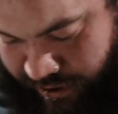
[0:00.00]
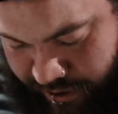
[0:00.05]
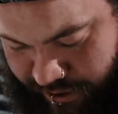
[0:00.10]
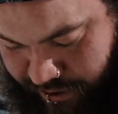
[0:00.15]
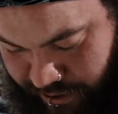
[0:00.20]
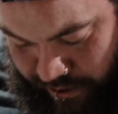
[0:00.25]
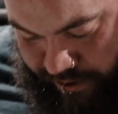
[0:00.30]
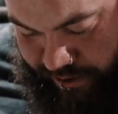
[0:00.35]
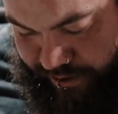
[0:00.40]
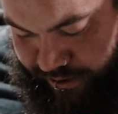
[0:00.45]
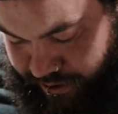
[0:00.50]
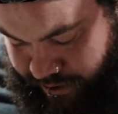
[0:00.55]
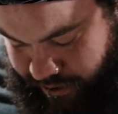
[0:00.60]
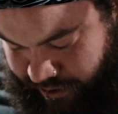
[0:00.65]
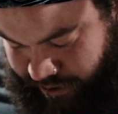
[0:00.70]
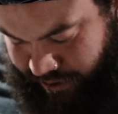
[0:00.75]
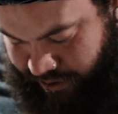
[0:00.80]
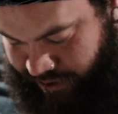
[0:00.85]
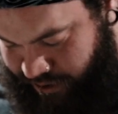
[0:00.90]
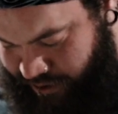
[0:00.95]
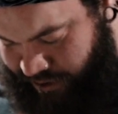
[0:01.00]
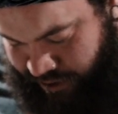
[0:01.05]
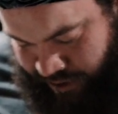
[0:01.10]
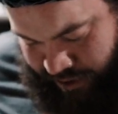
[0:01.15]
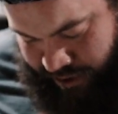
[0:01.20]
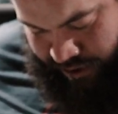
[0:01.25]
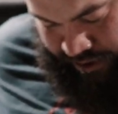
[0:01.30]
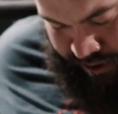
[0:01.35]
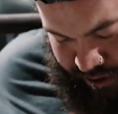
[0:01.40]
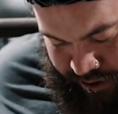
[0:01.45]
your grip and your upper back set,
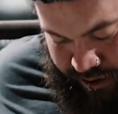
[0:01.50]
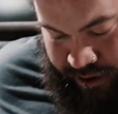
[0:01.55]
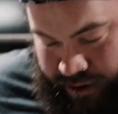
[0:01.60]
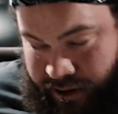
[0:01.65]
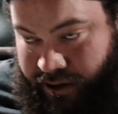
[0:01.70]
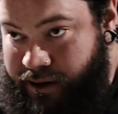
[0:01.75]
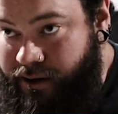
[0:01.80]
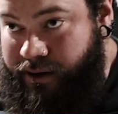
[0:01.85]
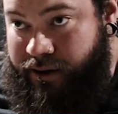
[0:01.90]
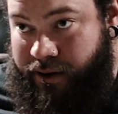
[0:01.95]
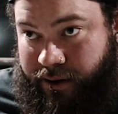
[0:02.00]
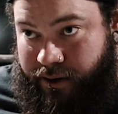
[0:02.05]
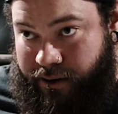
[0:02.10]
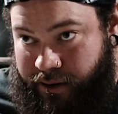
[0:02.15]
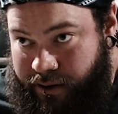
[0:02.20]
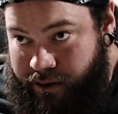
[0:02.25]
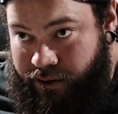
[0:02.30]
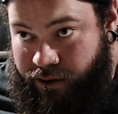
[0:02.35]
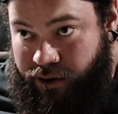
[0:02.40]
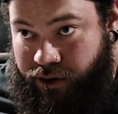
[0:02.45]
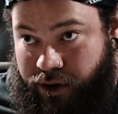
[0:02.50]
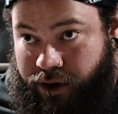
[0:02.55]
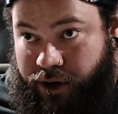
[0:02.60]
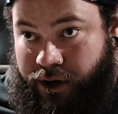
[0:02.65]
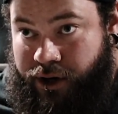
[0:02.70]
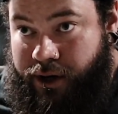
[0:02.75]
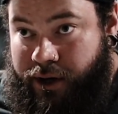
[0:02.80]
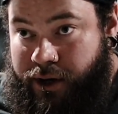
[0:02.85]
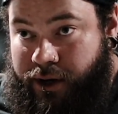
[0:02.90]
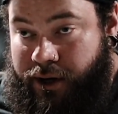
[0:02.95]
your stance
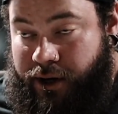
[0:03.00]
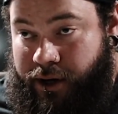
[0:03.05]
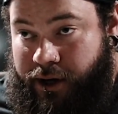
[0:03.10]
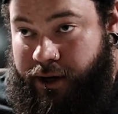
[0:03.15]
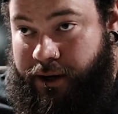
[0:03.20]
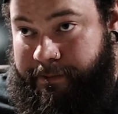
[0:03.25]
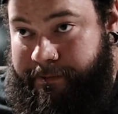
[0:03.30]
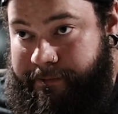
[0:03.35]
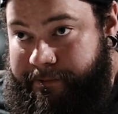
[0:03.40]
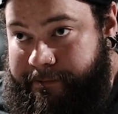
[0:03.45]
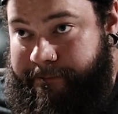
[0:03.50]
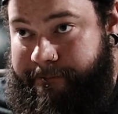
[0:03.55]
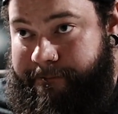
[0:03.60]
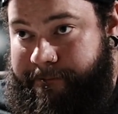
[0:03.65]
set, you will